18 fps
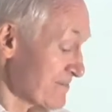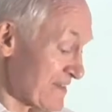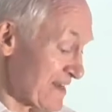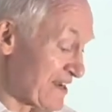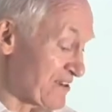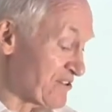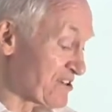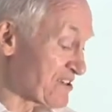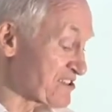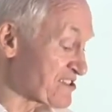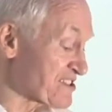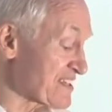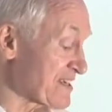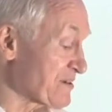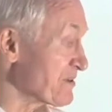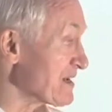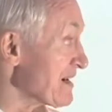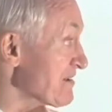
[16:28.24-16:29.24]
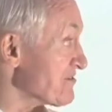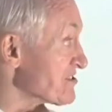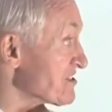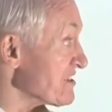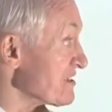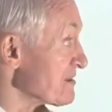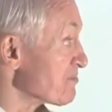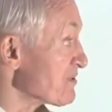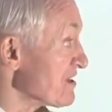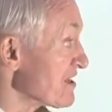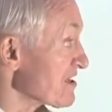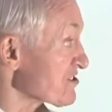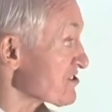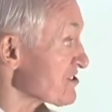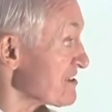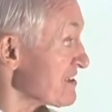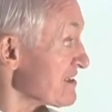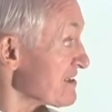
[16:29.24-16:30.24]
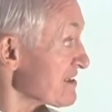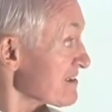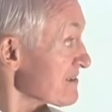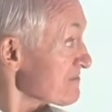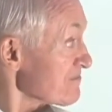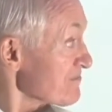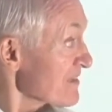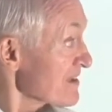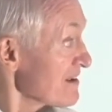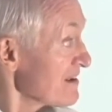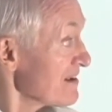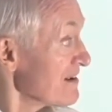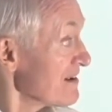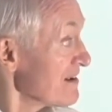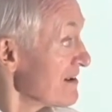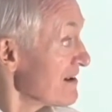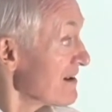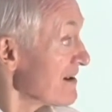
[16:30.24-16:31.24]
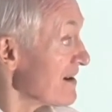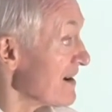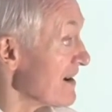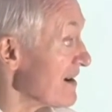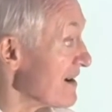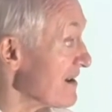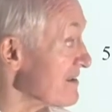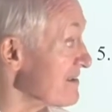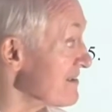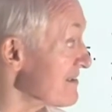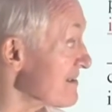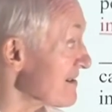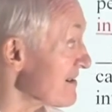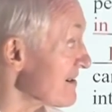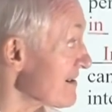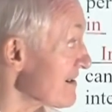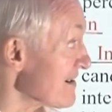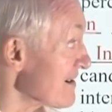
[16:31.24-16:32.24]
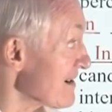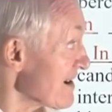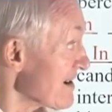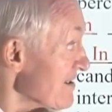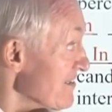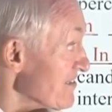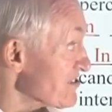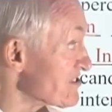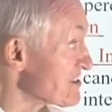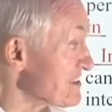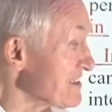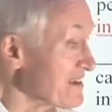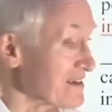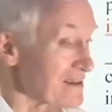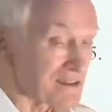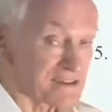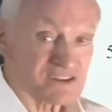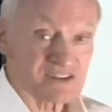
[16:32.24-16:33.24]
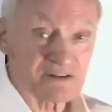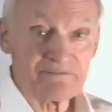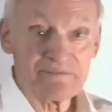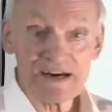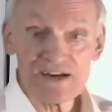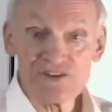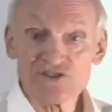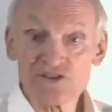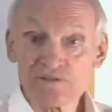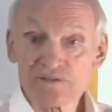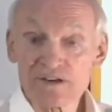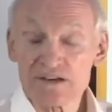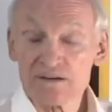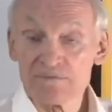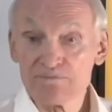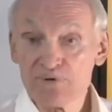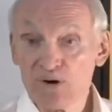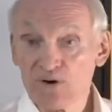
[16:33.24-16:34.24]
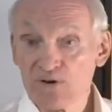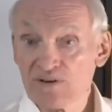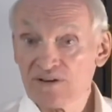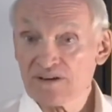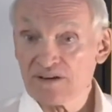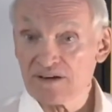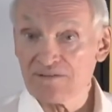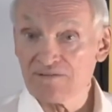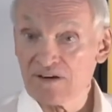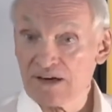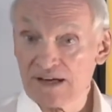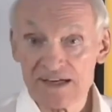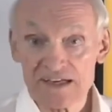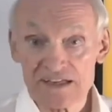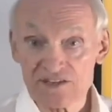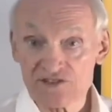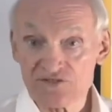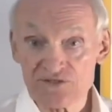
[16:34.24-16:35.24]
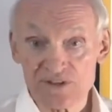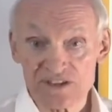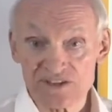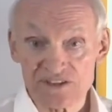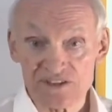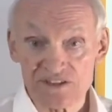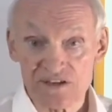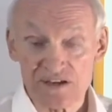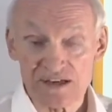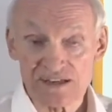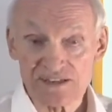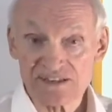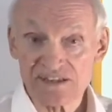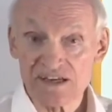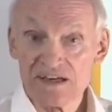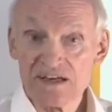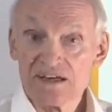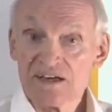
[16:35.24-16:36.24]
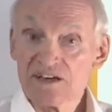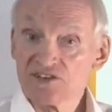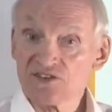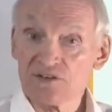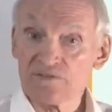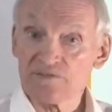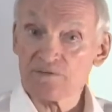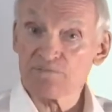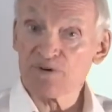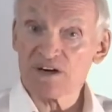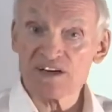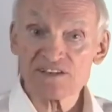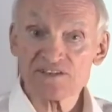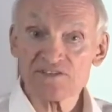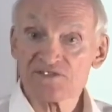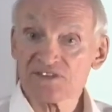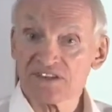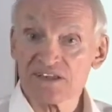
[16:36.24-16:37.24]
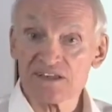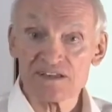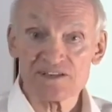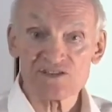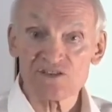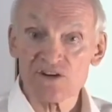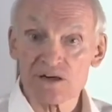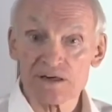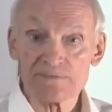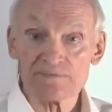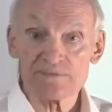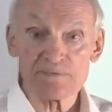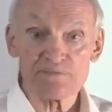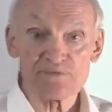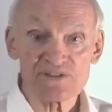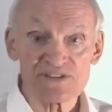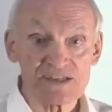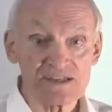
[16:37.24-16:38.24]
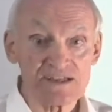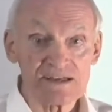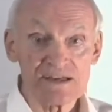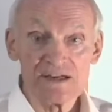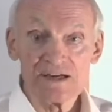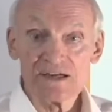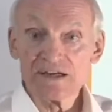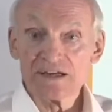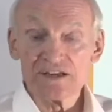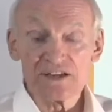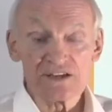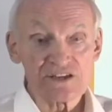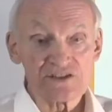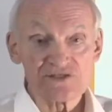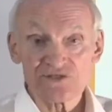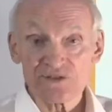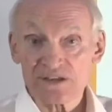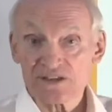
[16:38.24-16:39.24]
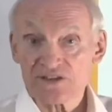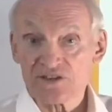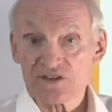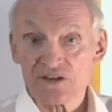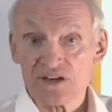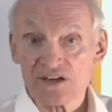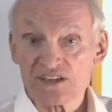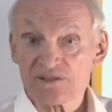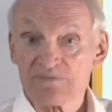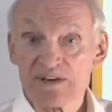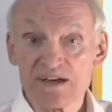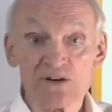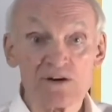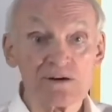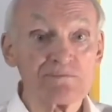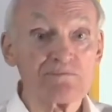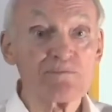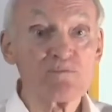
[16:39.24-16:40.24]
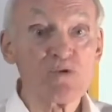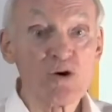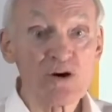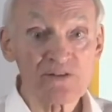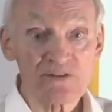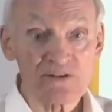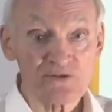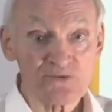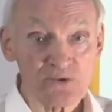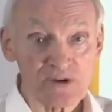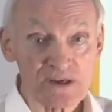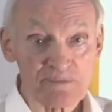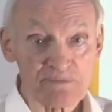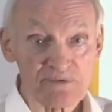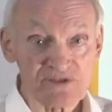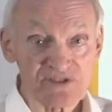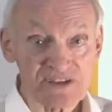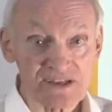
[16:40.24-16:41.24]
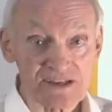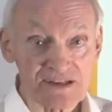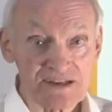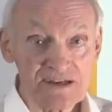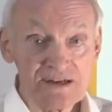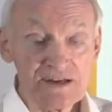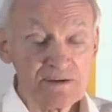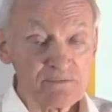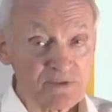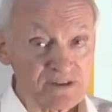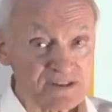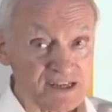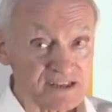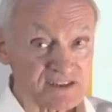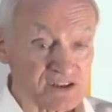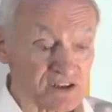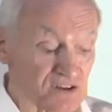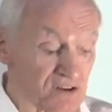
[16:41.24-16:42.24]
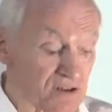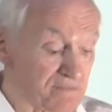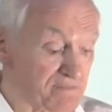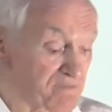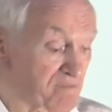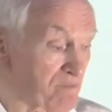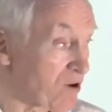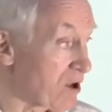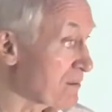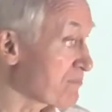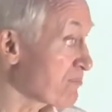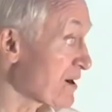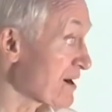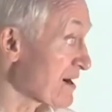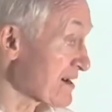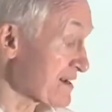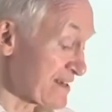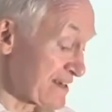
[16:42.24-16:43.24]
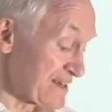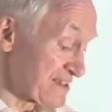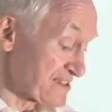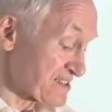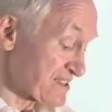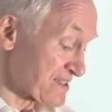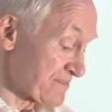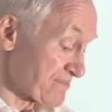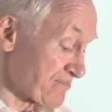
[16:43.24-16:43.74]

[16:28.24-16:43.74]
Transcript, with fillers: And you can see we have steel production here, and uh, the steel is a major component of any construction cost. So if the price of steel has gone up 10%, your construction costs may go up more than 20%, but that's a good ballpark guess.